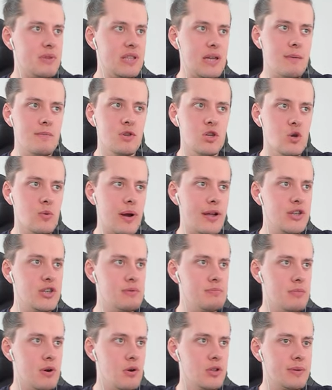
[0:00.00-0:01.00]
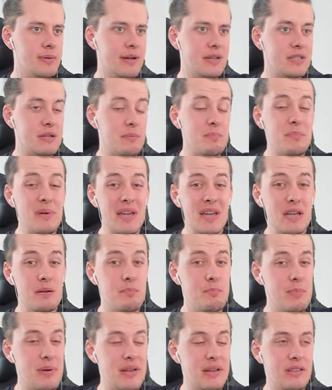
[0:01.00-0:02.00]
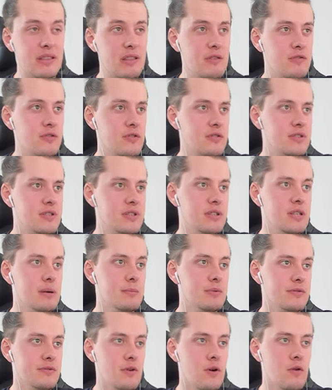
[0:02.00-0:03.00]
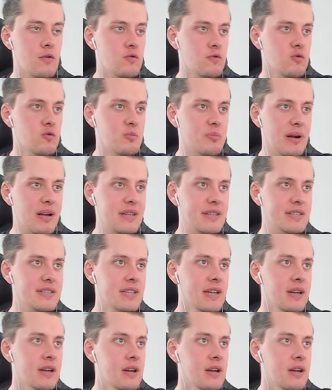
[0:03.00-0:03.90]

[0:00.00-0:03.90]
The M G U H in motor makes a big, big difference in terms of overall pace.